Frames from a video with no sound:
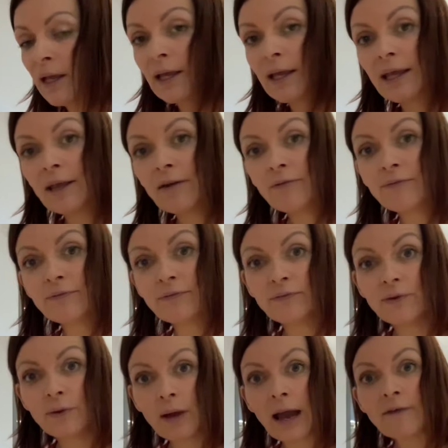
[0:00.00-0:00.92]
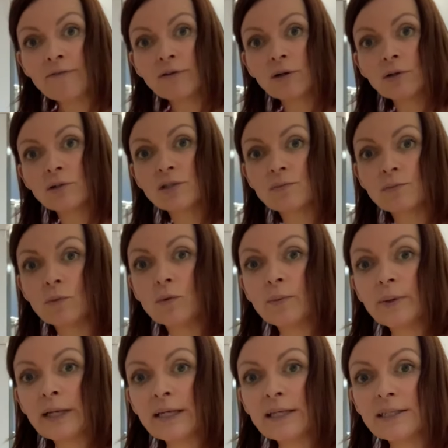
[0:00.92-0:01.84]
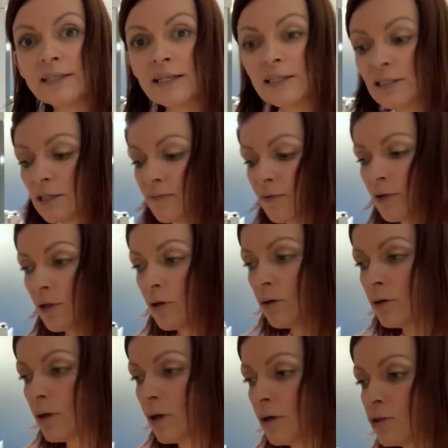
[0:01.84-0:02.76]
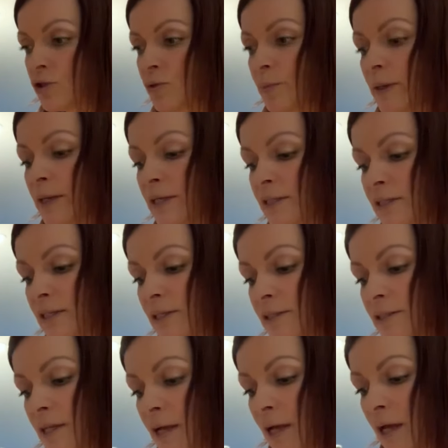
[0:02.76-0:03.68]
If you haven't got small pieces and you've only got larger pieces,